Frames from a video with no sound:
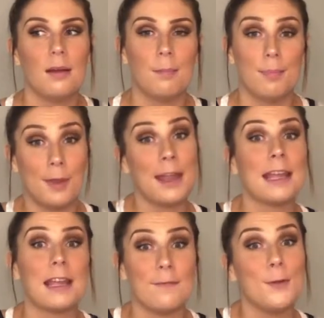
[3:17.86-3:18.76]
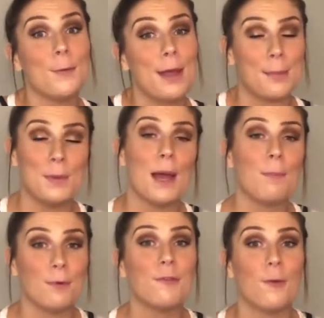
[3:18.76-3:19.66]
blank, if you wake me up
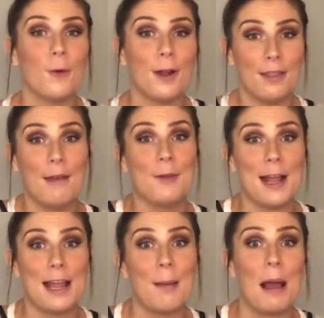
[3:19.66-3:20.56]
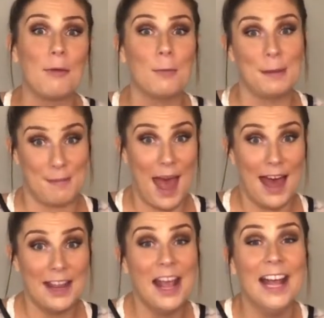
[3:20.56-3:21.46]
before 11 a.m. I will be mad.